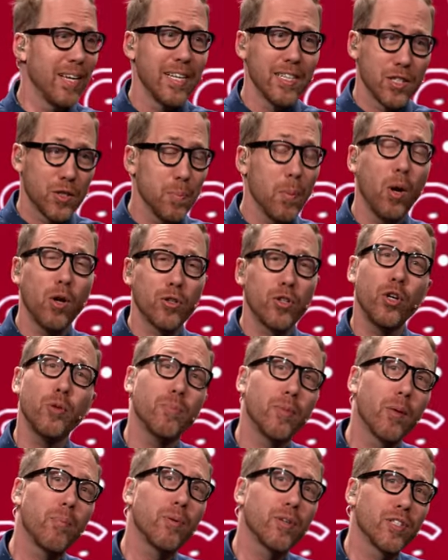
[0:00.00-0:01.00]
small group
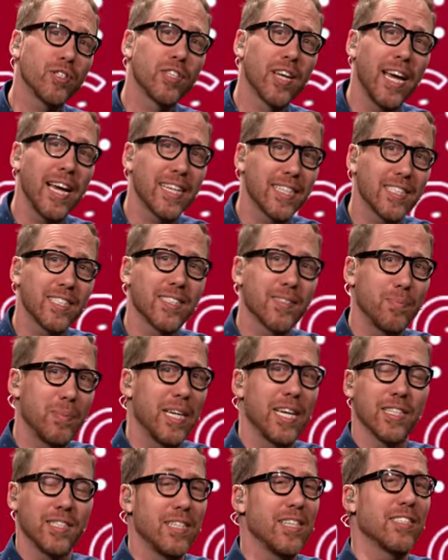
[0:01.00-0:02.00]
number six
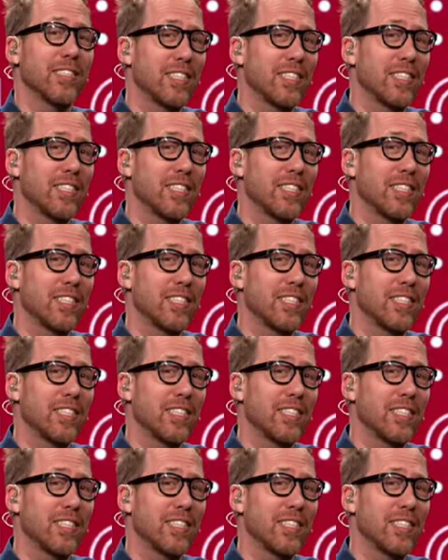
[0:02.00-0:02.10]
because you